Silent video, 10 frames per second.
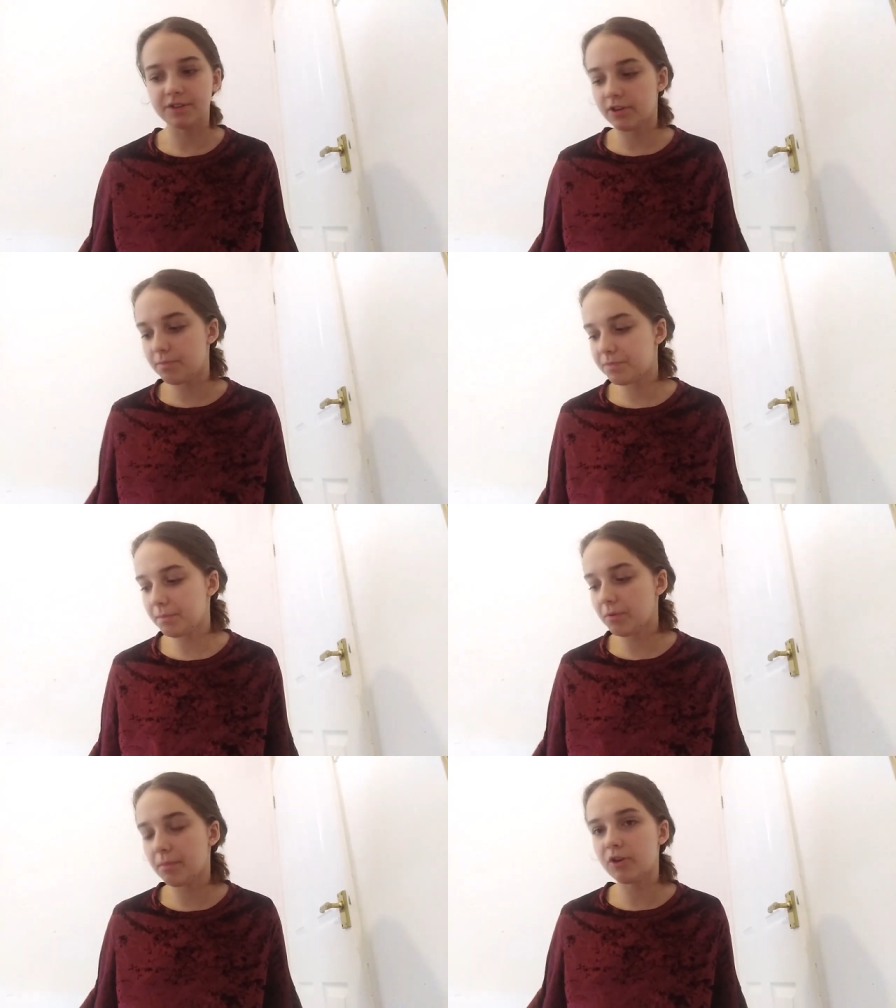You know, some
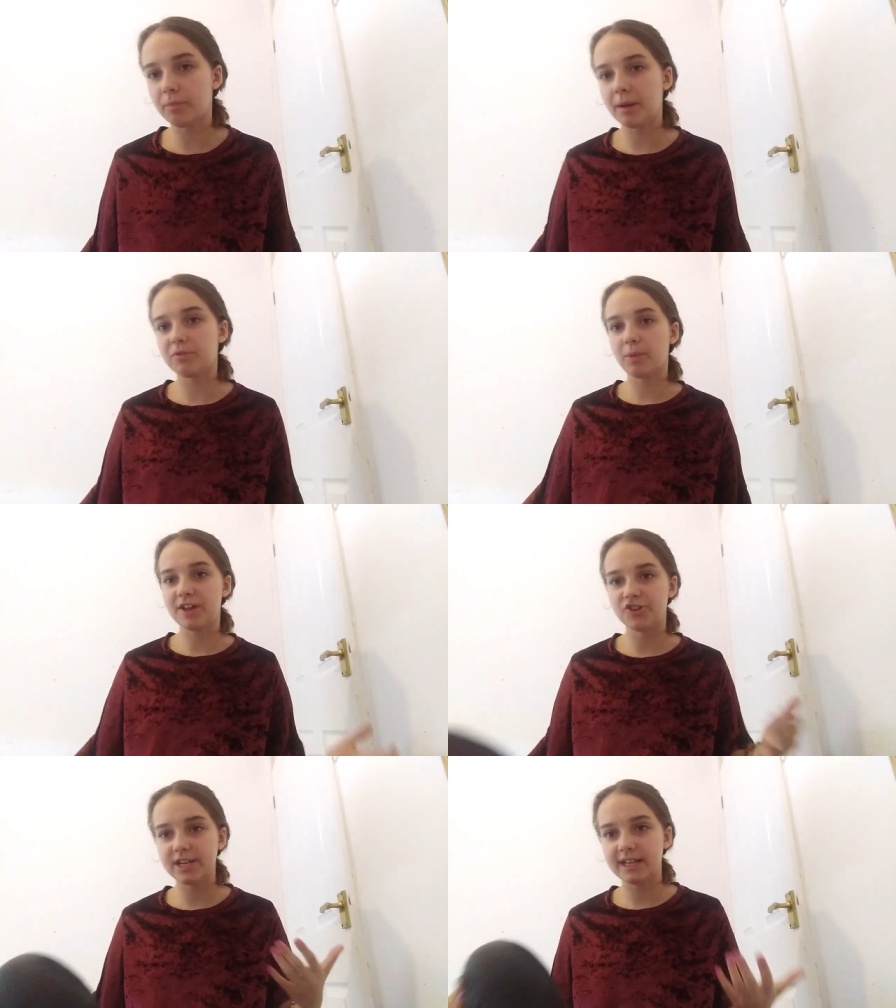people might not be able to
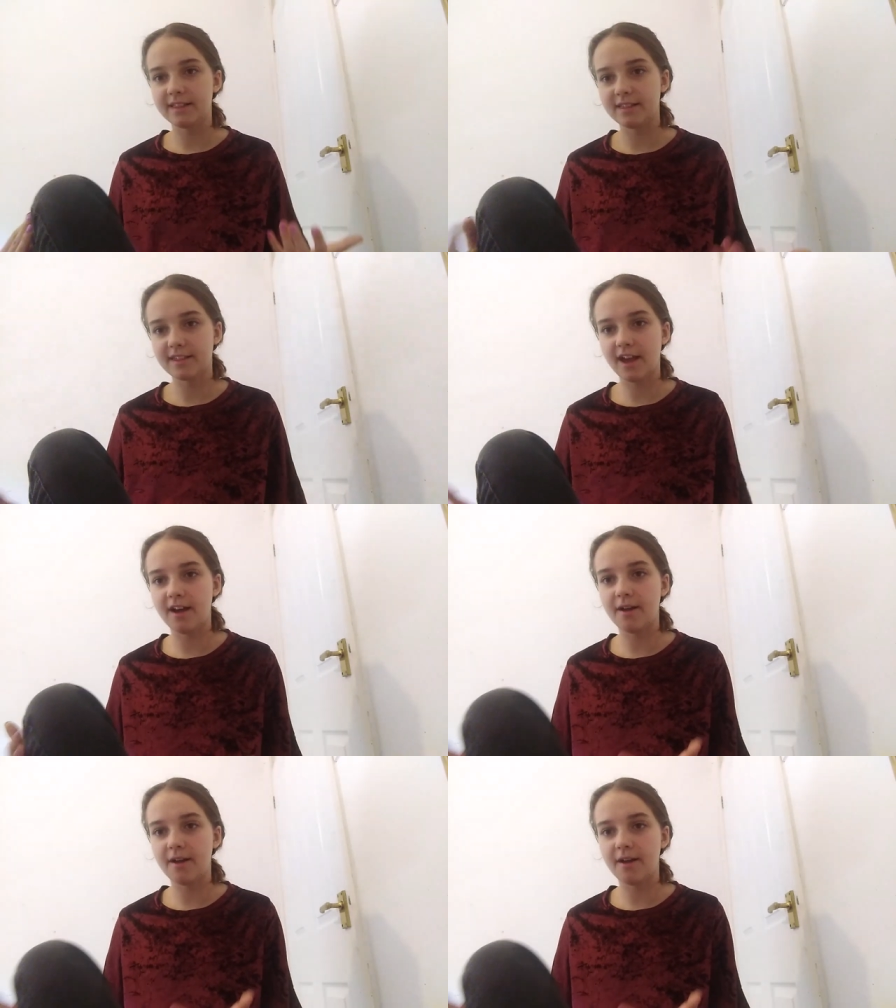wear jeans